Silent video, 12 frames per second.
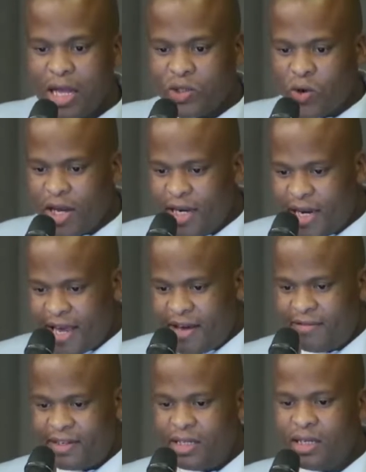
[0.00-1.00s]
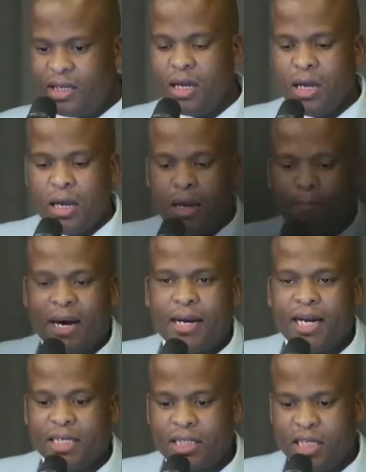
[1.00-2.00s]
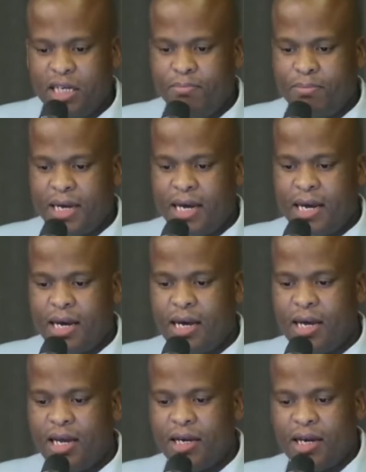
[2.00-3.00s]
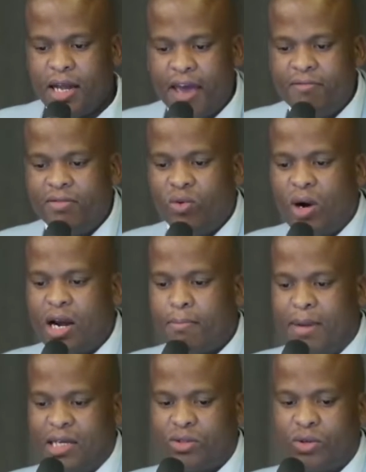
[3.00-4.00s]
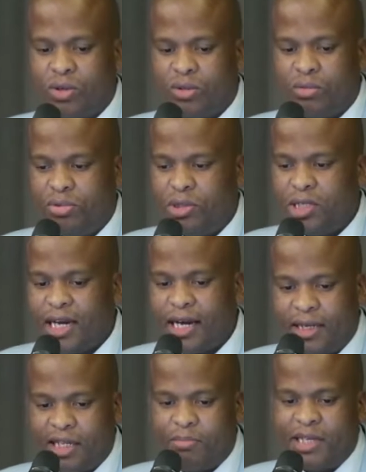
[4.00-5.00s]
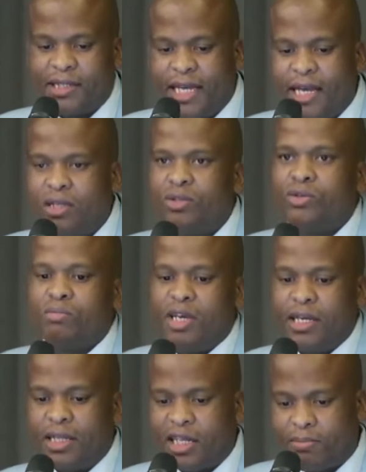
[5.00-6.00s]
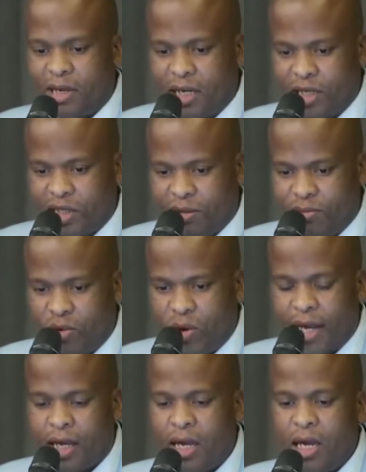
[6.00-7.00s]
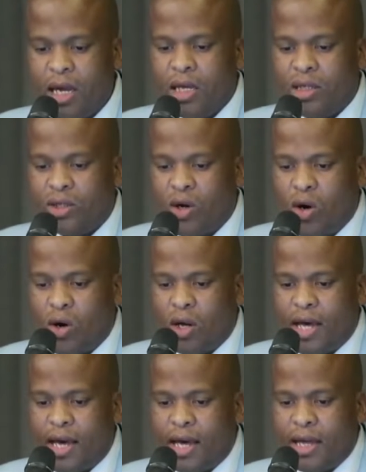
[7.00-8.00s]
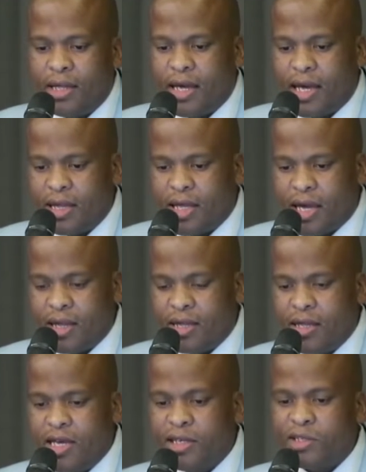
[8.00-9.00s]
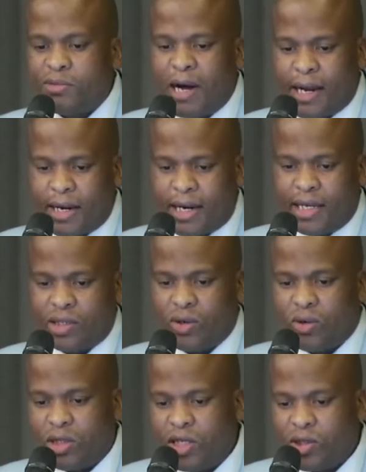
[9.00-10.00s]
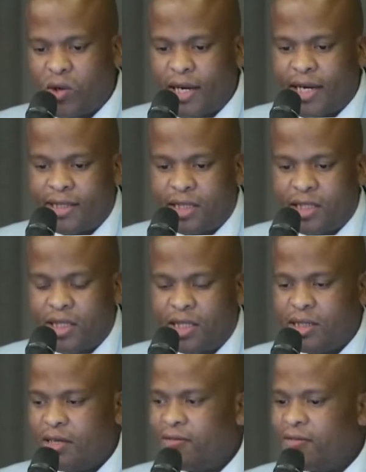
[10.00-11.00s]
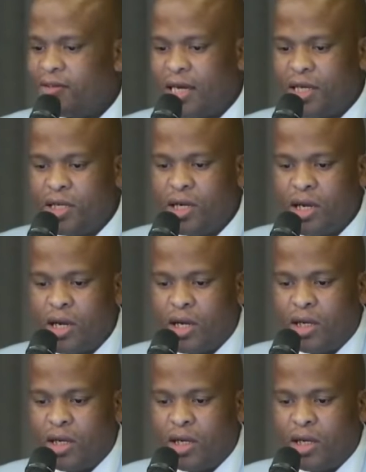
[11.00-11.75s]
So in every partnership, and everyone must contribute 100% to make that partnership work. So these partners or these organizations, they've really